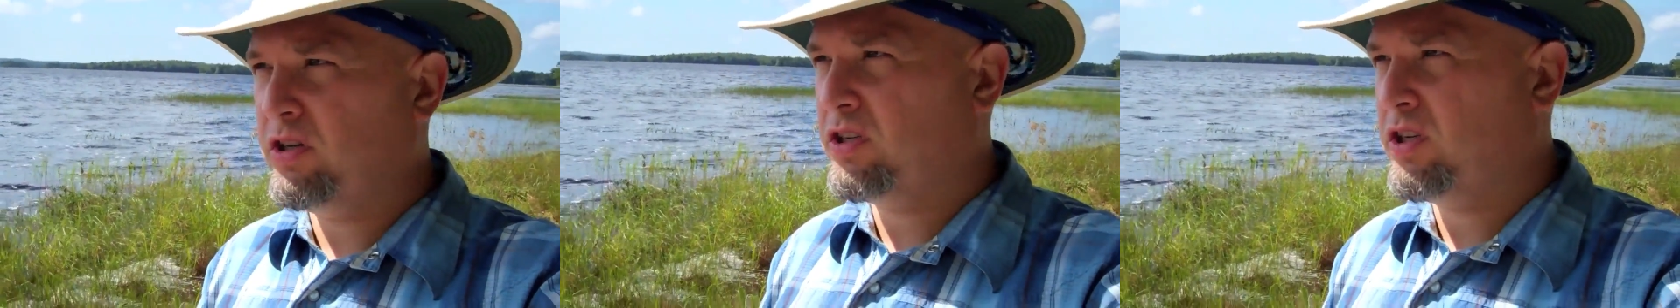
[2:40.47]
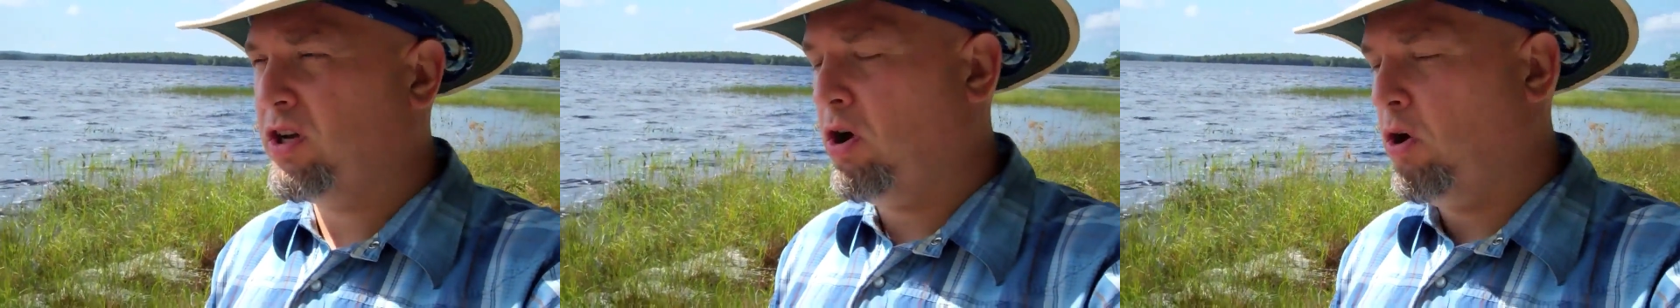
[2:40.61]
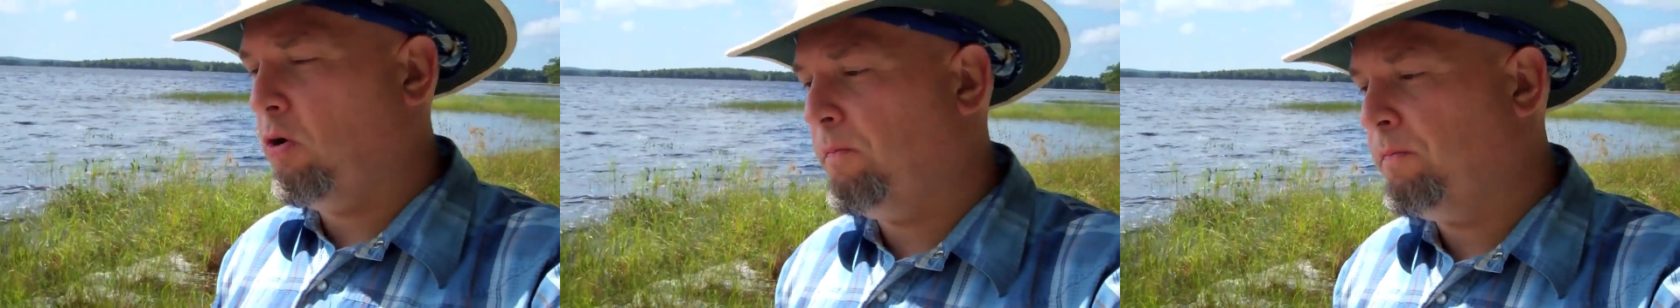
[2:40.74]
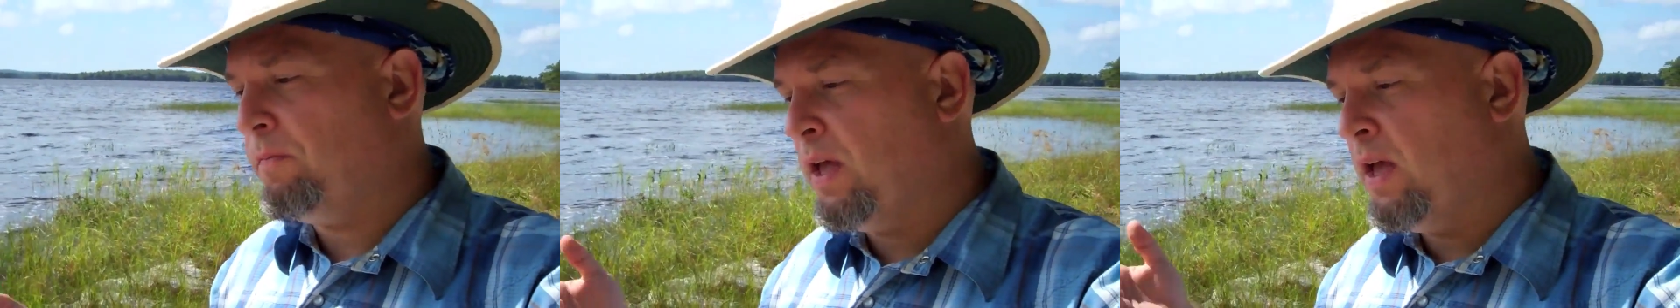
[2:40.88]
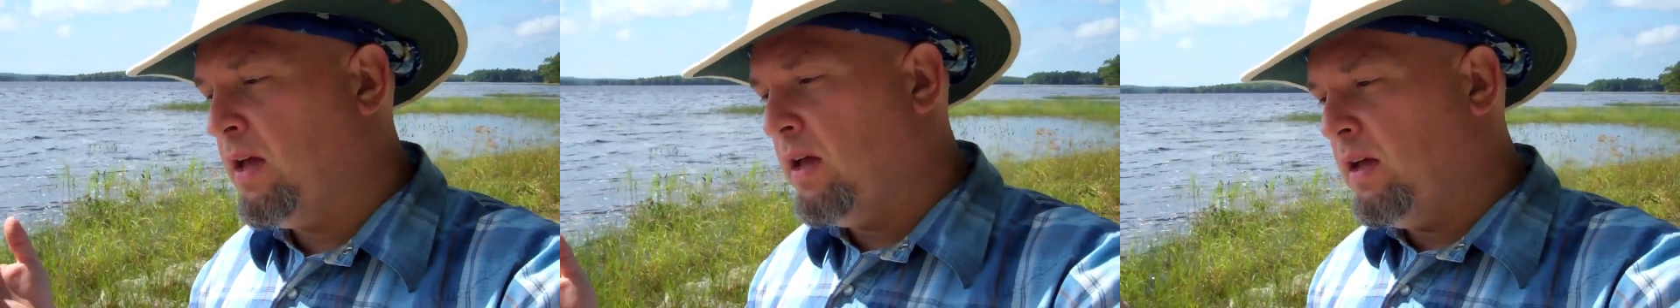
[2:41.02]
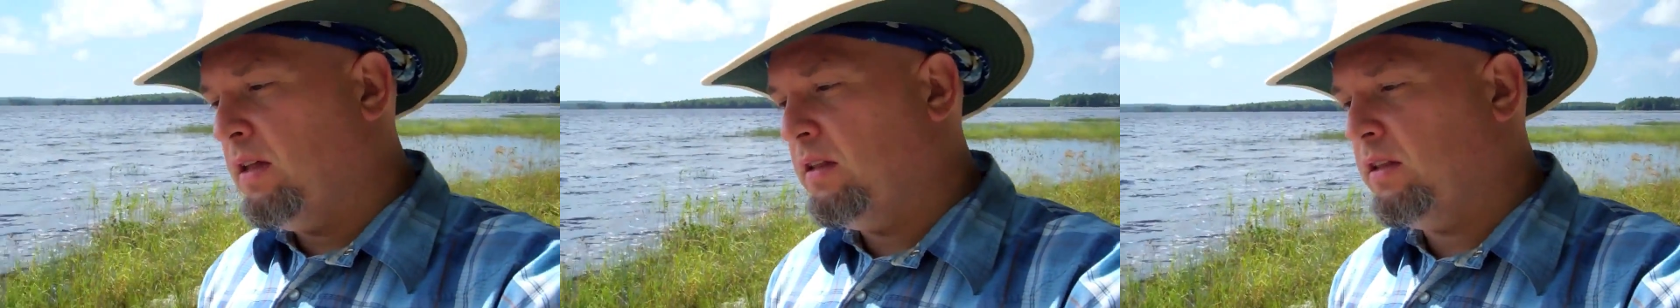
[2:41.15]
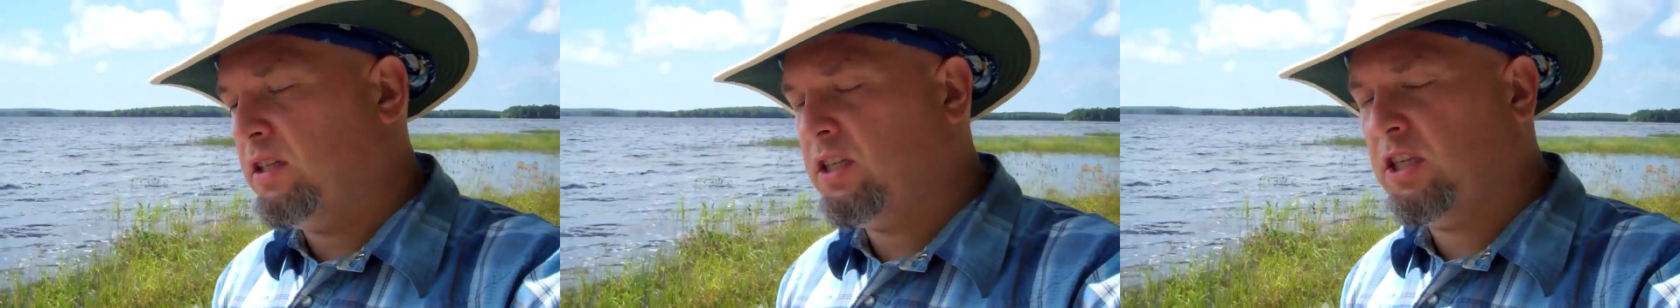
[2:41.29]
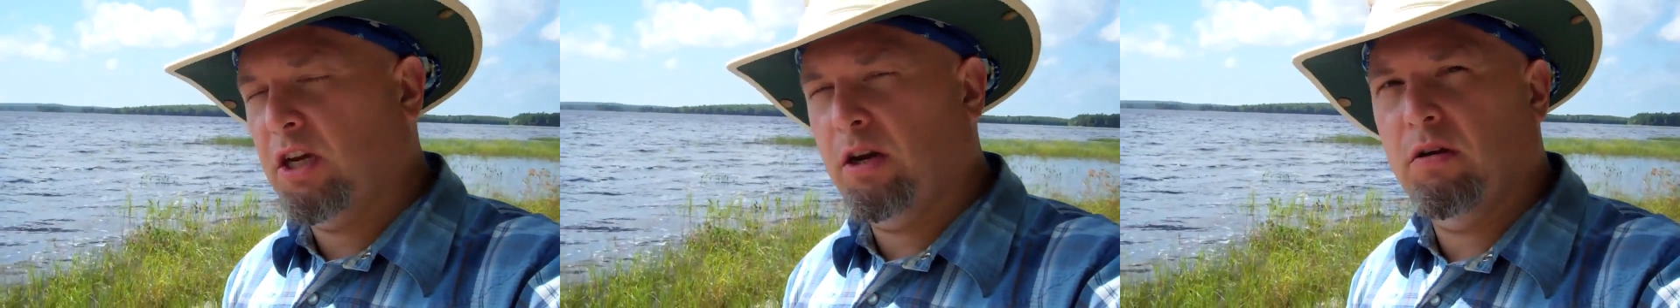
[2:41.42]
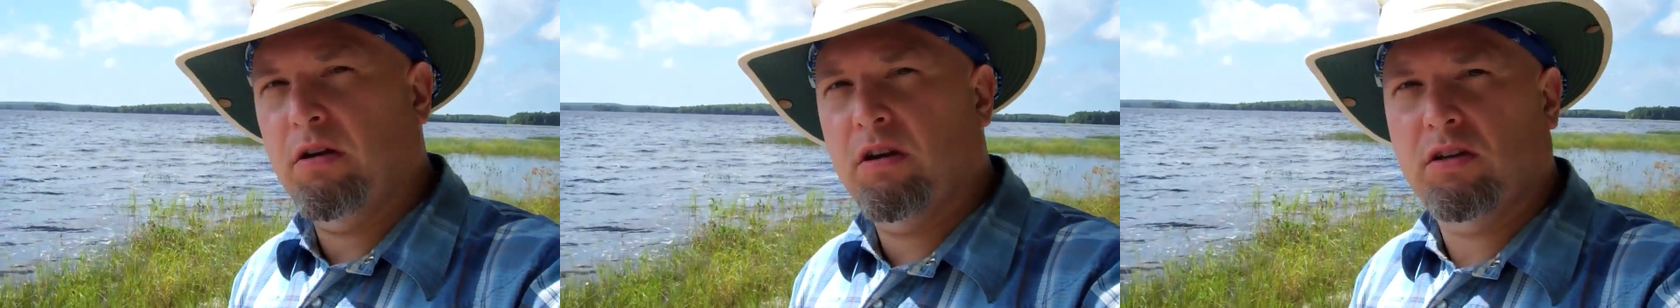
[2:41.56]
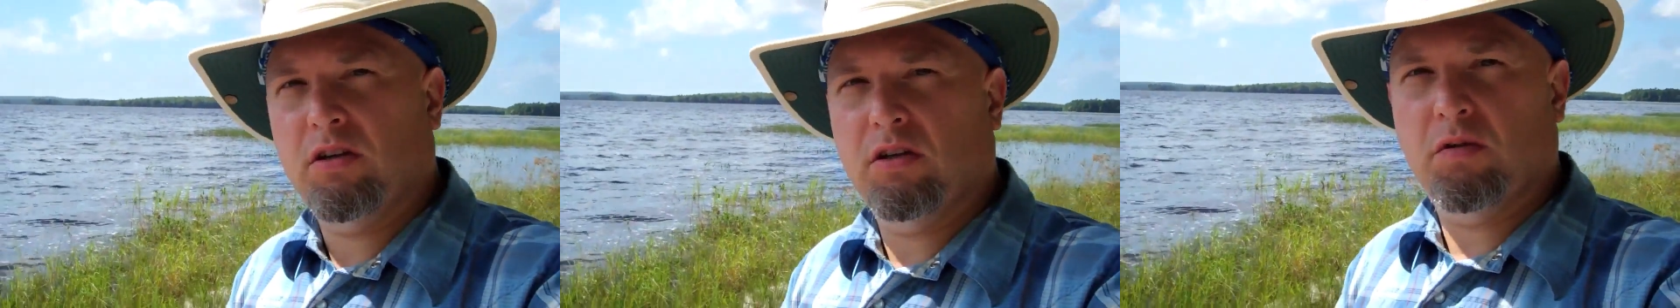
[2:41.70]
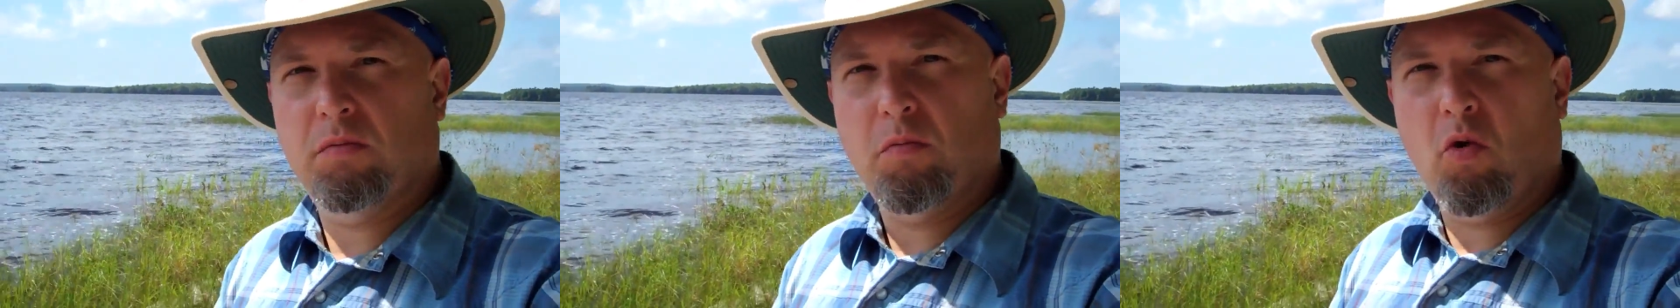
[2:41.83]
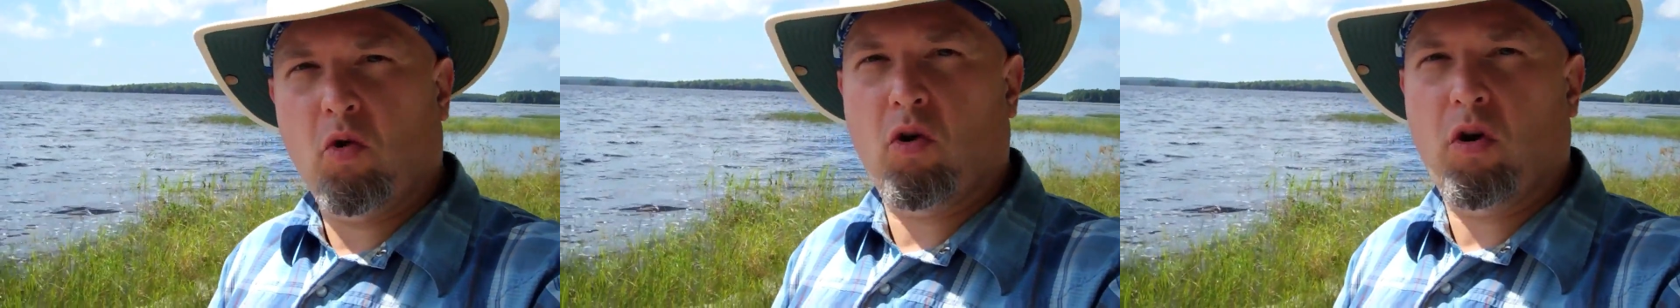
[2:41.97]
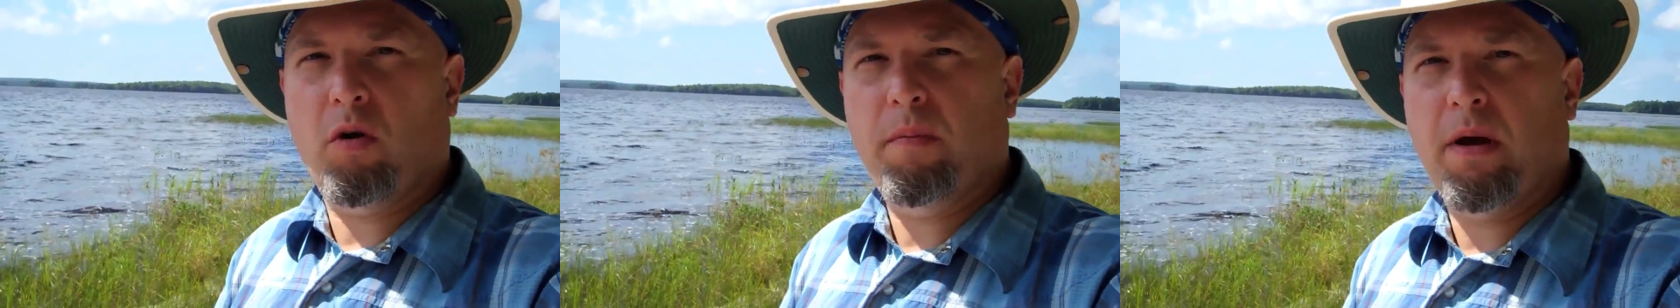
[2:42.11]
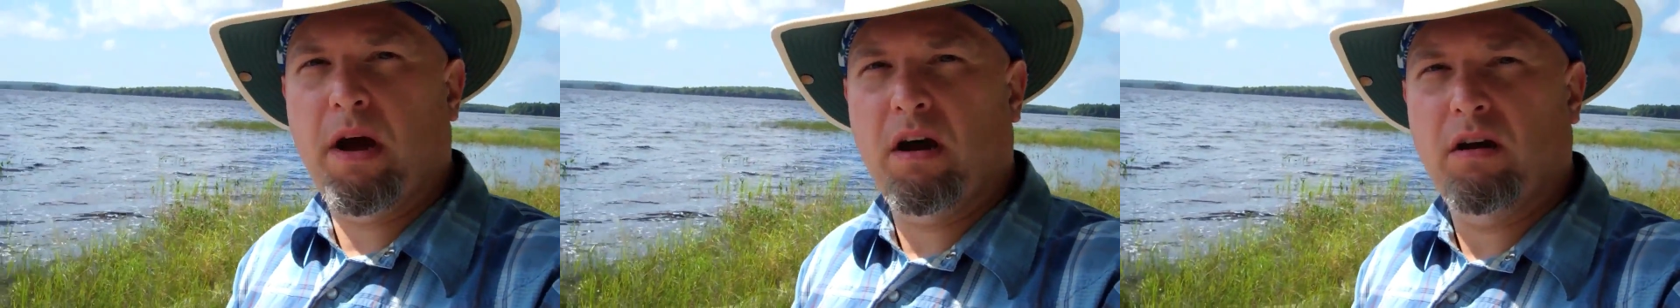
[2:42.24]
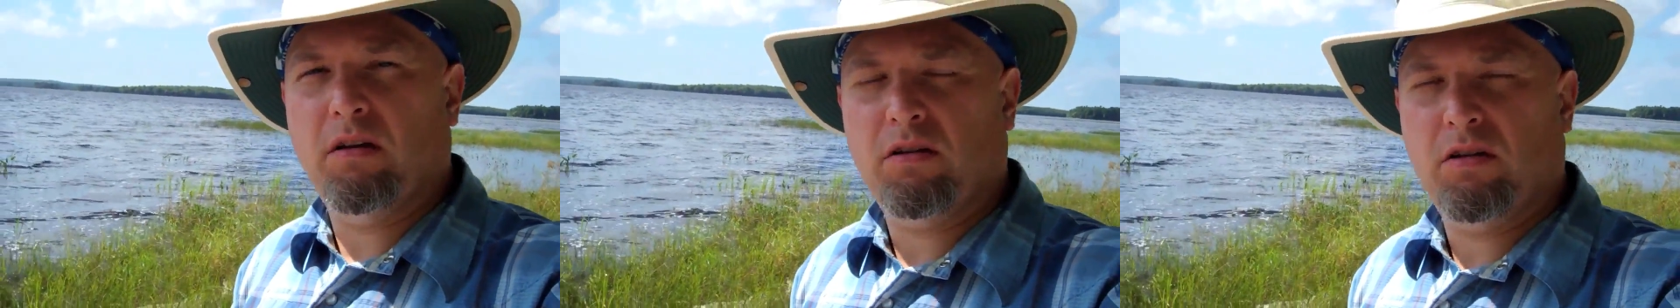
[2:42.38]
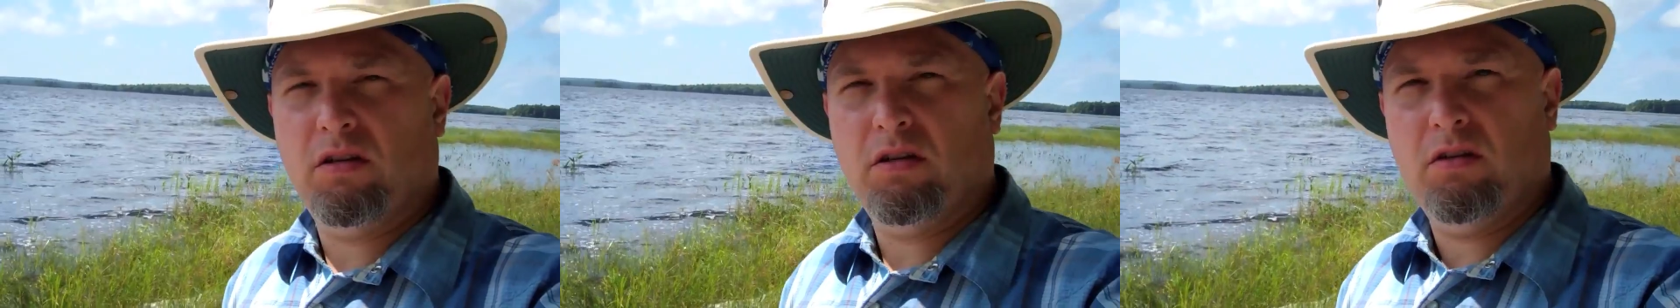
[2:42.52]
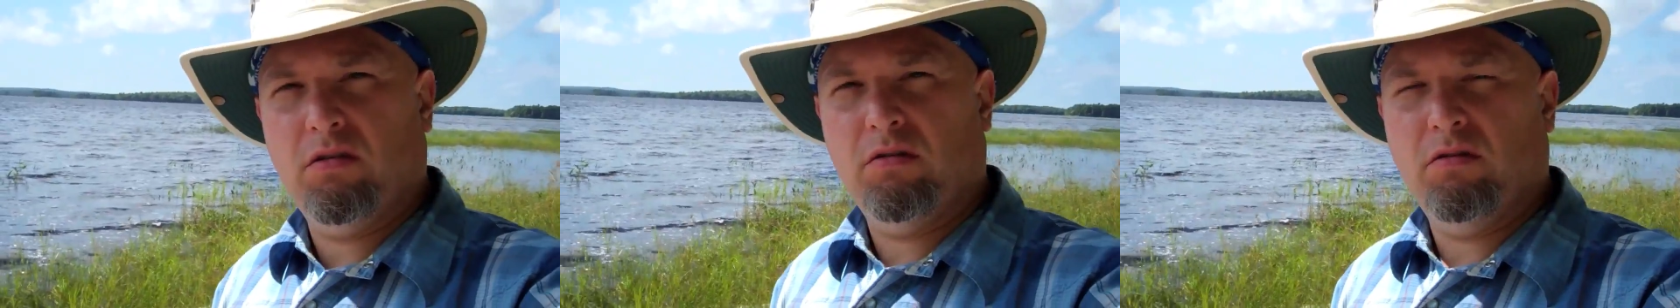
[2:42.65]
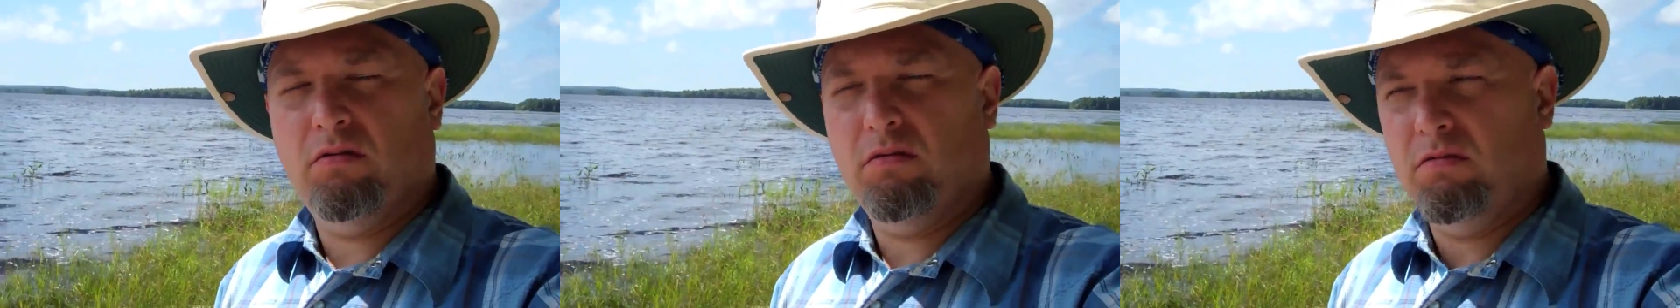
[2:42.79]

So the series is more about to